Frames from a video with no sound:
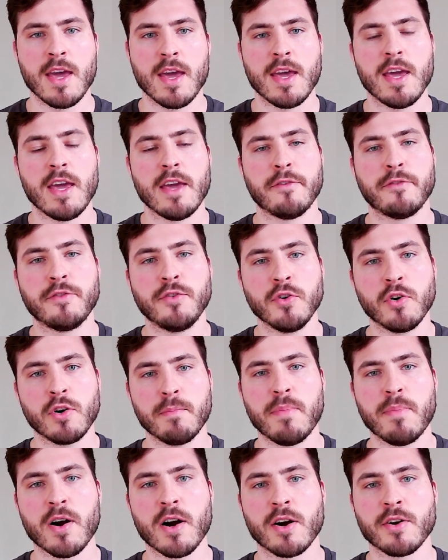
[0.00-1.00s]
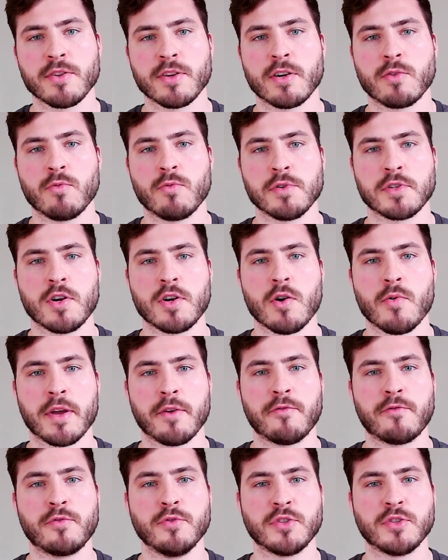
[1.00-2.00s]
If your partner was going
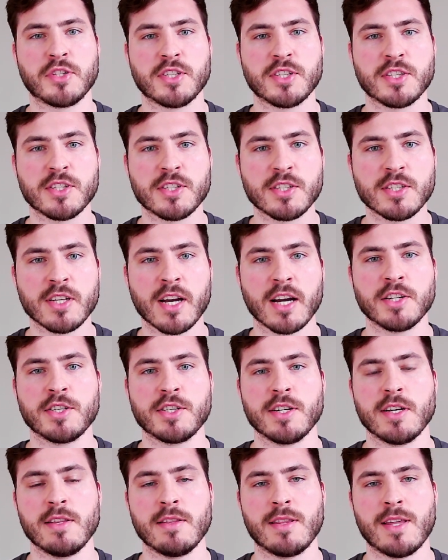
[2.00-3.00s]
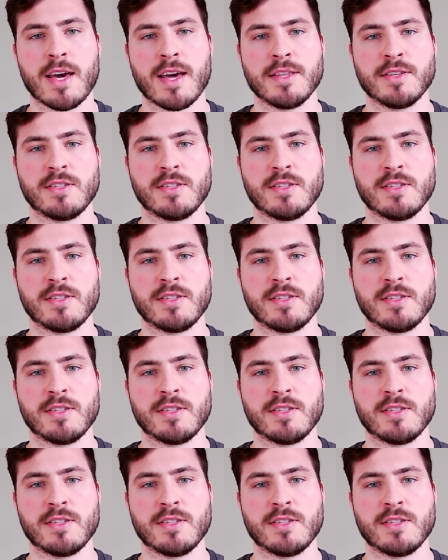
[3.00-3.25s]
through such intense